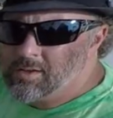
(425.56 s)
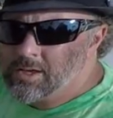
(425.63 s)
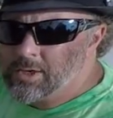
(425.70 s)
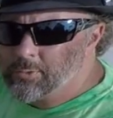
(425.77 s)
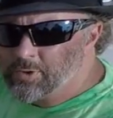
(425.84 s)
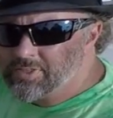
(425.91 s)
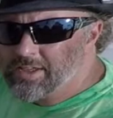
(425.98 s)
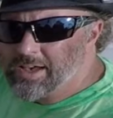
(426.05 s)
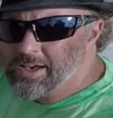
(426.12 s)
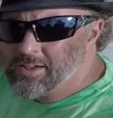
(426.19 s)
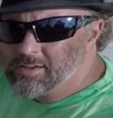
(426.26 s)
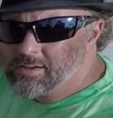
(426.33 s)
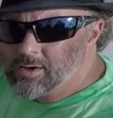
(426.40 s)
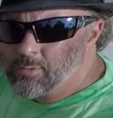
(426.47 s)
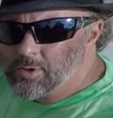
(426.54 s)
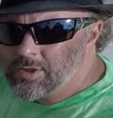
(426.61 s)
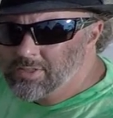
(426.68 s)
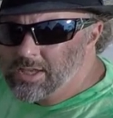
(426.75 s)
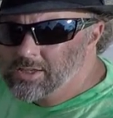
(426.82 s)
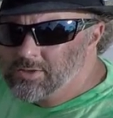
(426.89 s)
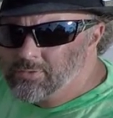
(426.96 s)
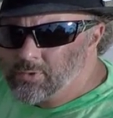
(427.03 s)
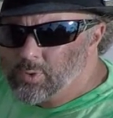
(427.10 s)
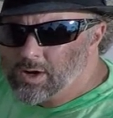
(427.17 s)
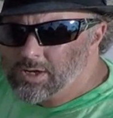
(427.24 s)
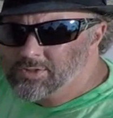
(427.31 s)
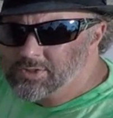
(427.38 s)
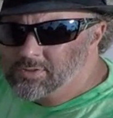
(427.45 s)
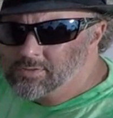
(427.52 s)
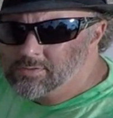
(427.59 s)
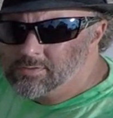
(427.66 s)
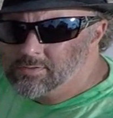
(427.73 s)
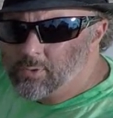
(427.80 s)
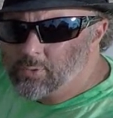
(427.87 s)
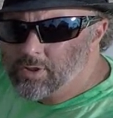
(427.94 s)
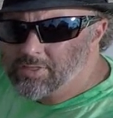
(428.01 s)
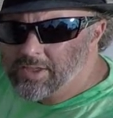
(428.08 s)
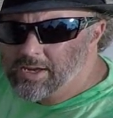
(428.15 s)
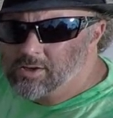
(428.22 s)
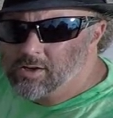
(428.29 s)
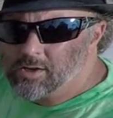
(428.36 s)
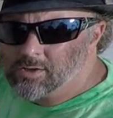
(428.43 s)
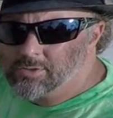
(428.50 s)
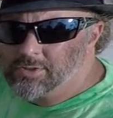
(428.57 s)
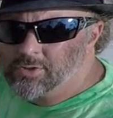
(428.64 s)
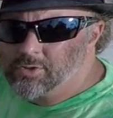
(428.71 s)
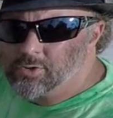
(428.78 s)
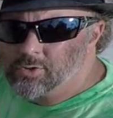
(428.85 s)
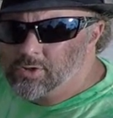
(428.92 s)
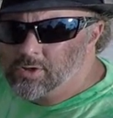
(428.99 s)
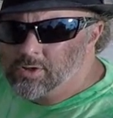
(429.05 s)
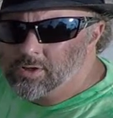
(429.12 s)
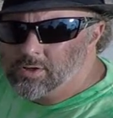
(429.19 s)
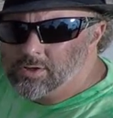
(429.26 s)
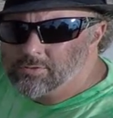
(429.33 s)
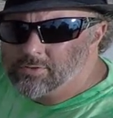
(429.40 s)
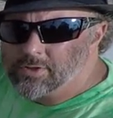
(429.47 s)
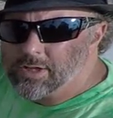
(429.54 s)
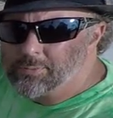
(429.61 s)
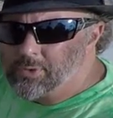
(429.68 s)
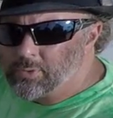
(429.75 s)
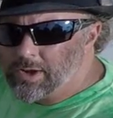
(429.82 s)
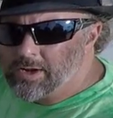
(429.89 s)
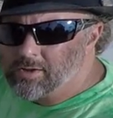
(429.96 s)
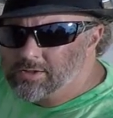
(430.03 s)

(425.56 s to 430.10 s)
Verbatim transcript: And with that, I want to thank you for watching. I want to thank Concrete Decor for letting me write all